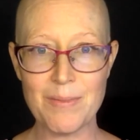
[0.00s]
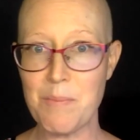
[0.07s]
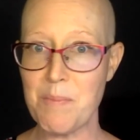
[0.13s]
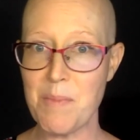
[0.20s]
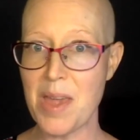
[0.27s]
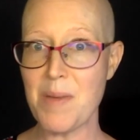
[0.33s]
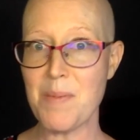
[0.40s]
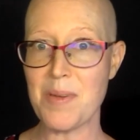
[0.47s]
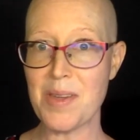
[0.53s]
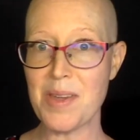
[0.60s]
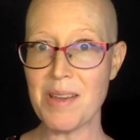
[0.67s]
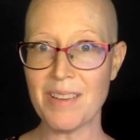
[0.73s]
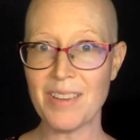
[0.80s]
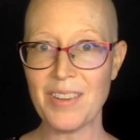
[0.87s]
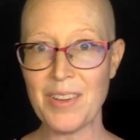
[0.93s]
maybe
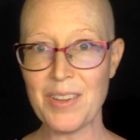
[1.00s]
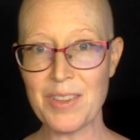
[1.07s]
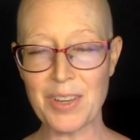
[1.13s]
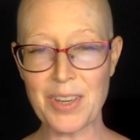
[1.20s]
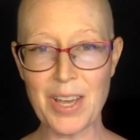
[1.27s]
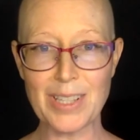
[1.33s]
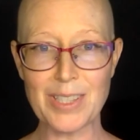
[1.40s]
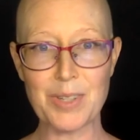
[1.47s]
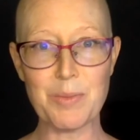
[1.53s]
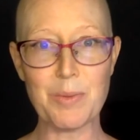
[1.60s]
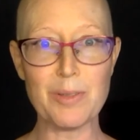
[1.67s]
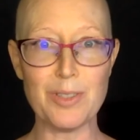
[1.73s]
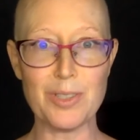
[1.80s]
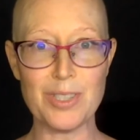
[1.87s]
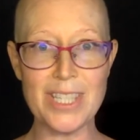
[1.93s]
the cancer will
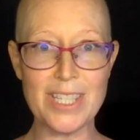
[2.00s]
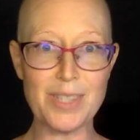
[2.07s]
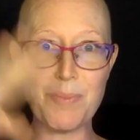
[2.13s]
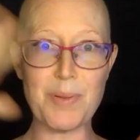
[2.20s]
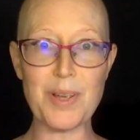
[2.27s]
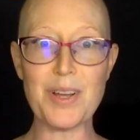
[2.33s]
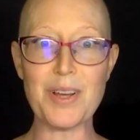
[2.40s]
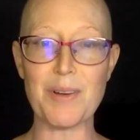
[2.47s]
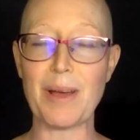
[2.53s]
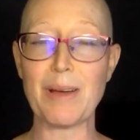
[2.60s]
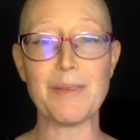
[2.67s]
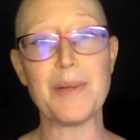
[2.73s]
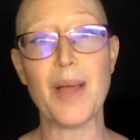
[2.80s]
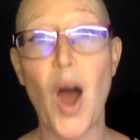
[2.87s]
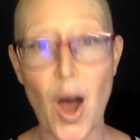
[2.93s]
just disappear. That
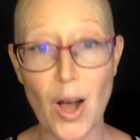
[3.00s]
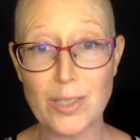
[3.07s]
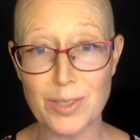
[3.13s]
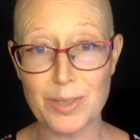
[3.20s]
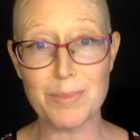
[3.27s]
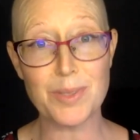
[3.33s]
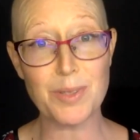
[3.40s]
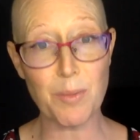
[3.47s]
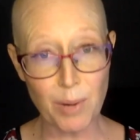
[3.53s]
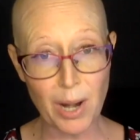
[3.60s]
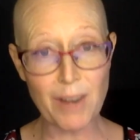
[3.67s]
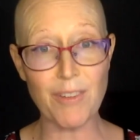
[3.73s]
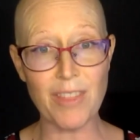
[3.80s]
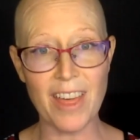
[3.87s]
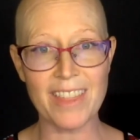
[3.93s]
would be awesome. So pray
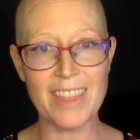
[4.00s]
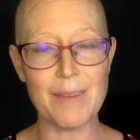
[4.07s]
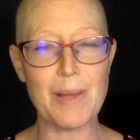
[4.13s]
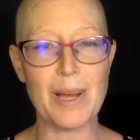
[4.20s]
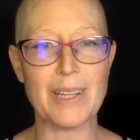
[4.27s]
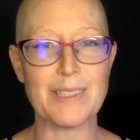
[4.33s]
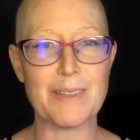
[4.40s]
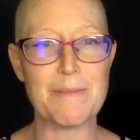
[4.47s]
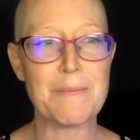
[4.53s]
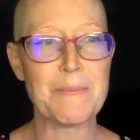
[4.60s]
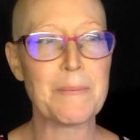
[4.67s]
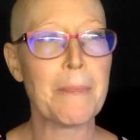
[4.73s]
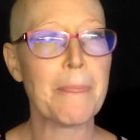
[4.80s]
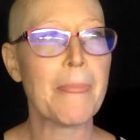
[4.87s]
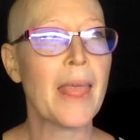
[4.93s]
for that. That'd be awesome.
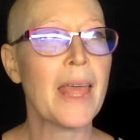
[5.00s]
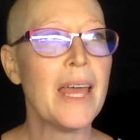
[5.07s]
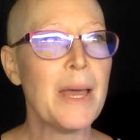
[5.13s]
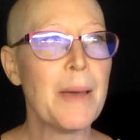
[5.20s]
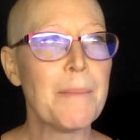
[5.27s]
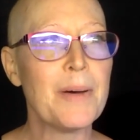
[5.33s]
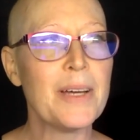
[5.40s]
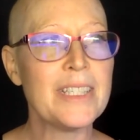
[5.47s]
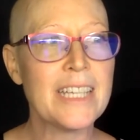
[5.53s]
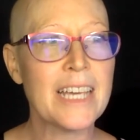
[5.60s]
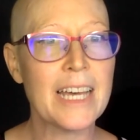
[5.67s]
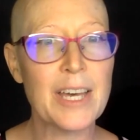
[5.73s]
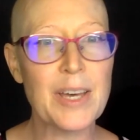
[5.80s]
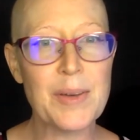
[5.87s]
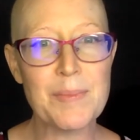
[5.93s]
But
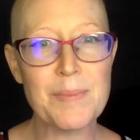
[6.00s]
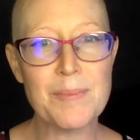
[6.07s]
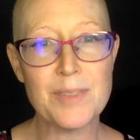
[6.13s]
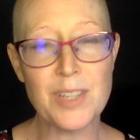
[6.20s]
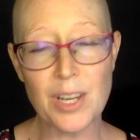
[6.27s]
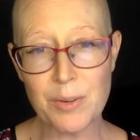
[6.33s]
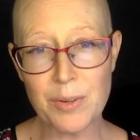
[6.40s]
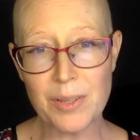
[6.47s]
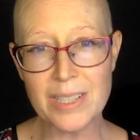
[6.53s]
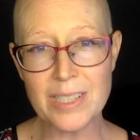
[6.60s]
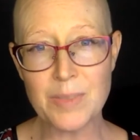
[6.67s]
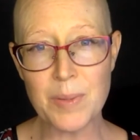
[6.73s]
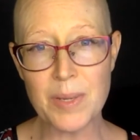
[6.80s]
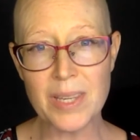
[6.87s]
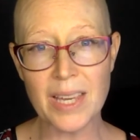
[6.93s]
generally
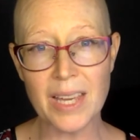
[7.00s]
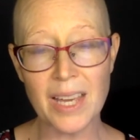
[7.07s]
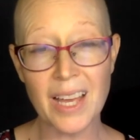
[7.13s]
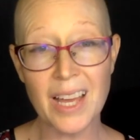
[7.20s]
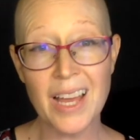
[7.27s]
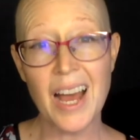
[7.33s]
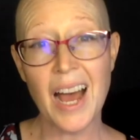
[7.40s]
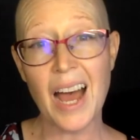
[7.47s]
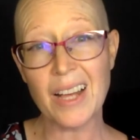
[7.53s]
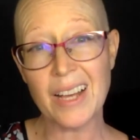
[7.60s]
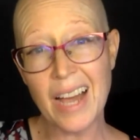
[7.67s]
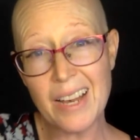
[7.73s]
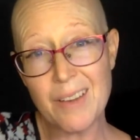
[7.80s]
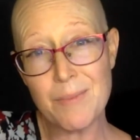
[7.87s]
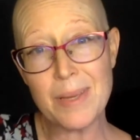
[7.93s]
speaking, I'll
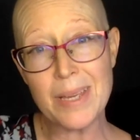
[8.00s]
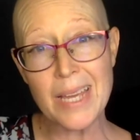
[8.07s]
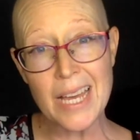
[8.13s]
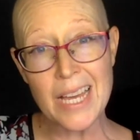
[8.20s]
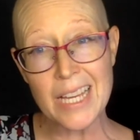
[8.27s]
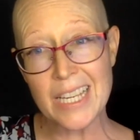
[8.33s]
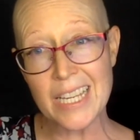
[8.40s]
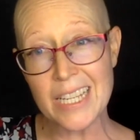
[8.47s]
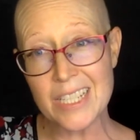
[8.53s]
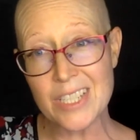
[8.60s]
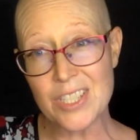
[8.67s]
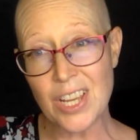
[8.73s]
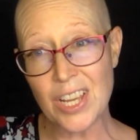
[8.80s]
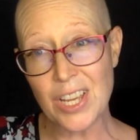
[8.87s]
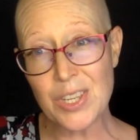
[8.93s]
kind of be
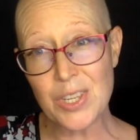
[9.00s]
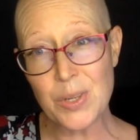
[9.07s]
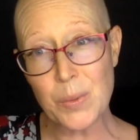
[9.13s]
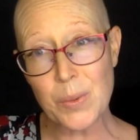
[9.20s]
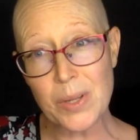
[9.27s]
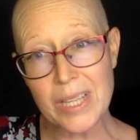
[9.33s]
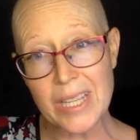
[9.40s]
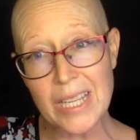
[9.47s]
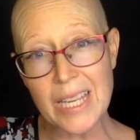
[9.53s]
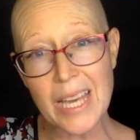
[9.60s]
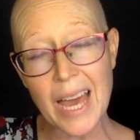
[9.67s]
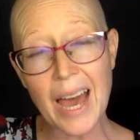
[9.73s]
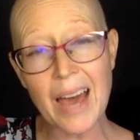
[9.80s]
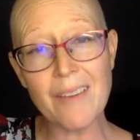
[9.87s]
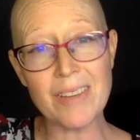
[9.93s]
continually
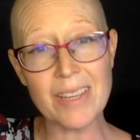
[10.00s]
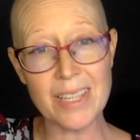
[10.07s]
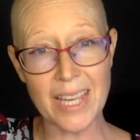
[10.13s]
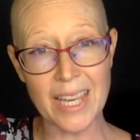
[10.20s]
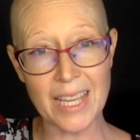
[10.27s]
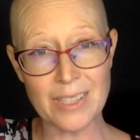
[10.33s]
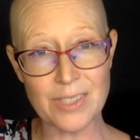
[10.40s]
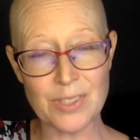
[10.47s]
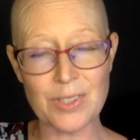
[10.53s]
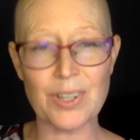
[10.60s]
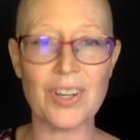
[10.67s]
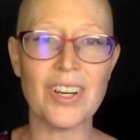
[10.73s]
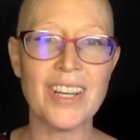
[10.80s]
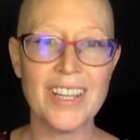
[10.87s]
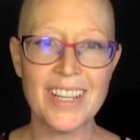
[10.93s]
having
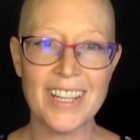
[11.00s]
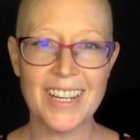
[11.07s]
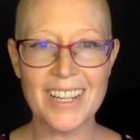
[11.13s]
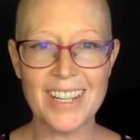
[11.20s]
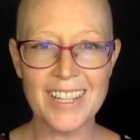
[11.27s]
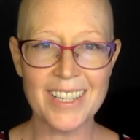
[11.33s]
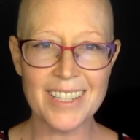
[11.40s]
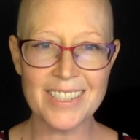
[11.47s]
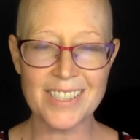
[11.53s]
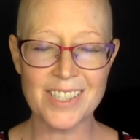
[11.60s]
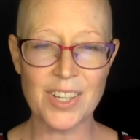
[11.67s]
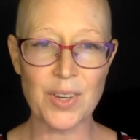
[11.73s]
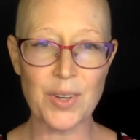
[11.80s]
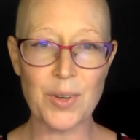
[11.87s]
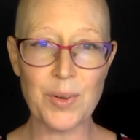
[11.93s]
cancer
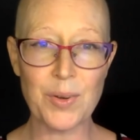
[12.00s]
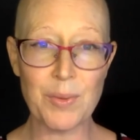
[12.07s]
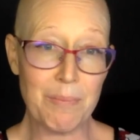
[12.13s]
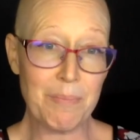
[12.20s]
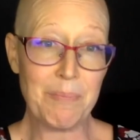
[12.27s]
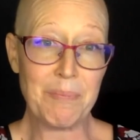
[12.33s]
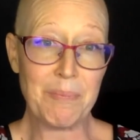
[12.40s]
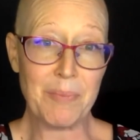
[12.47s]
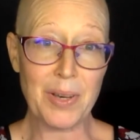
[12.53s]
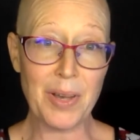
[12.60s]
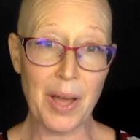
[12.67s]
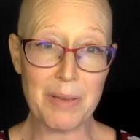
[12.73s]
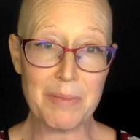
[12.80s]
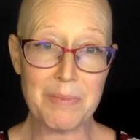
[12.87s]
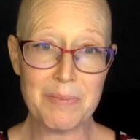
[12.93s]
until
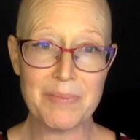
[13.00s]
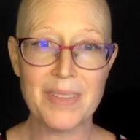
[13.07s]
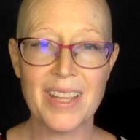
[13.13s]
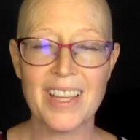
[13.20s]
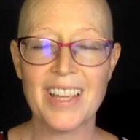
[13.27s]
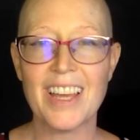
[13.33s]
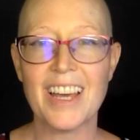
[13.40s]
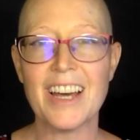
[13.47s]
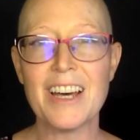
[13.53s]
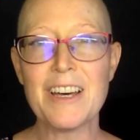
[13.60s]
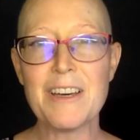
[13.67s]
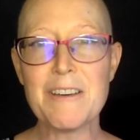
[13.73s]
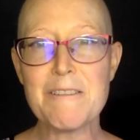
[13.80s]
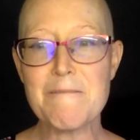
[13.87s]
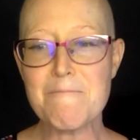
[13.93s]
I
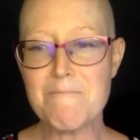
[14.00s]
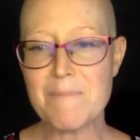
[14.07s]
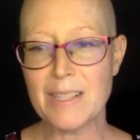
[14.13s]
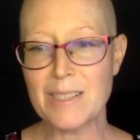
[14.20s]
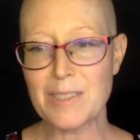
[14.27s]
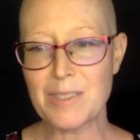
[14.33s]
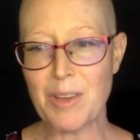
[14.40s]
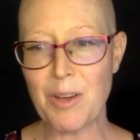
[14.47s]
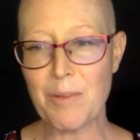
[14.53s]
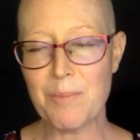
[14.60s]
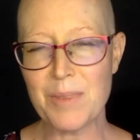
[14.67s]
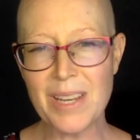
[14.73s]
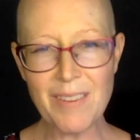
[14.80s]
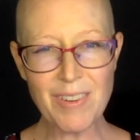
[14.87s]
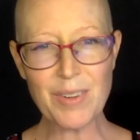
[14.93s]
die. So
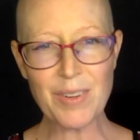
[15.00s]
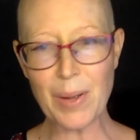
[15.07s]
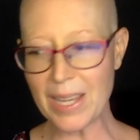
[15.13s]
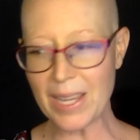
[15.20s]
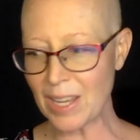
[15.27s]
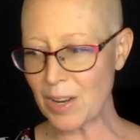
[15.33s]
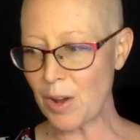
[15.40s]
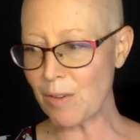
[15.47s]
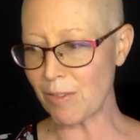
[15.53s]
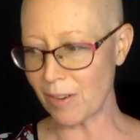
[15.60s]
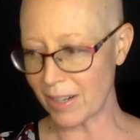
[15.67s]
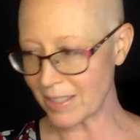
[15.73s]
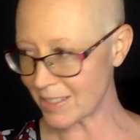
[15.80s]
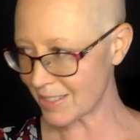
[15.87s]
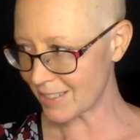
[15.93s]
you never quite get over it